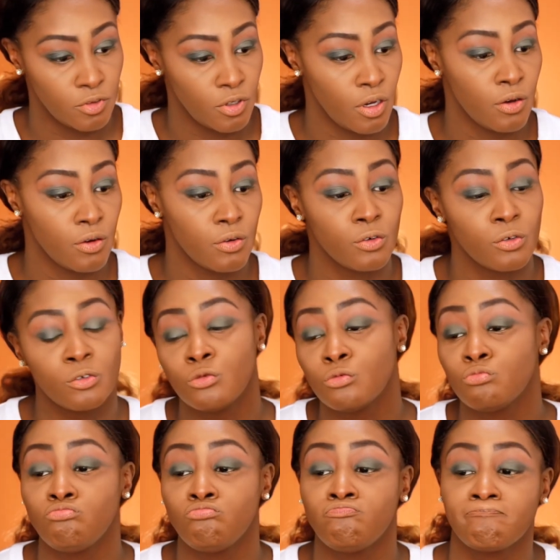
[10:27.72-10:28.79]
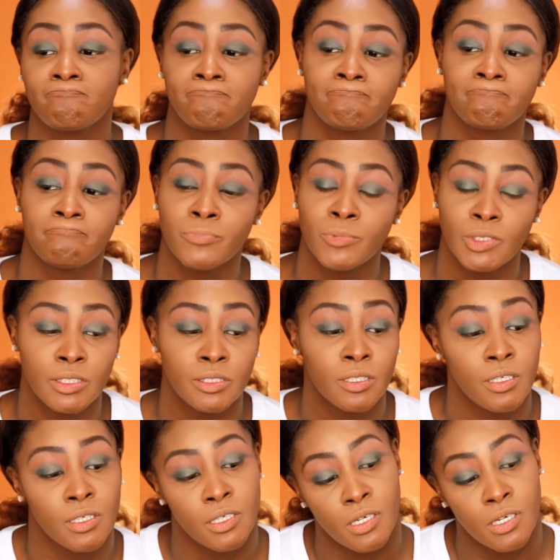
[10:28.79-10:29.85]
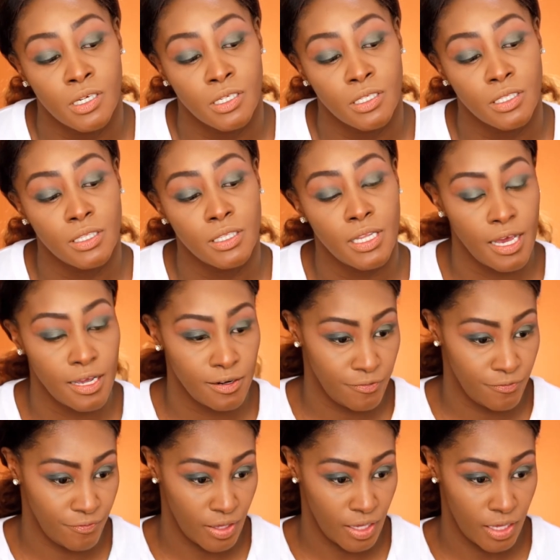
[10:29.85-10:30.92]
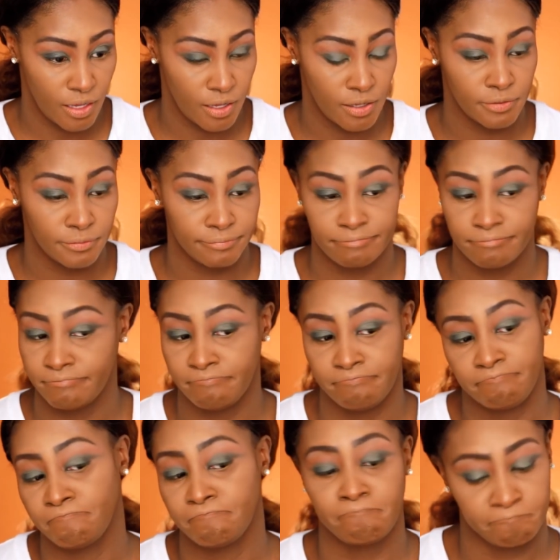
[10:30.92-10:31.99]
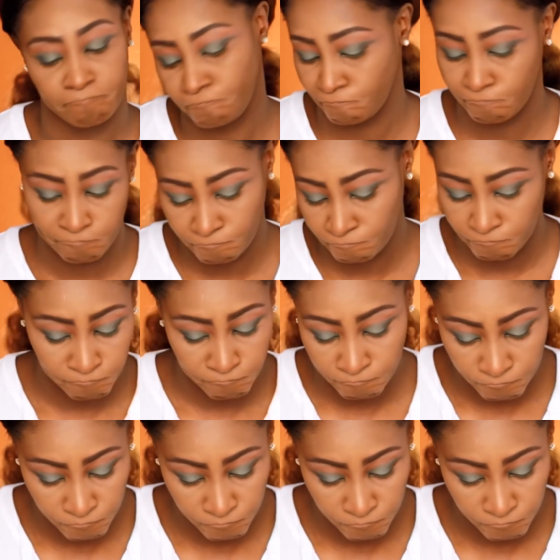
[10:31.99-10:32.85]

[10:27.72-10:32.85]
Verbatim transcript: it, it the quality in this palette is really bad, unfortunately.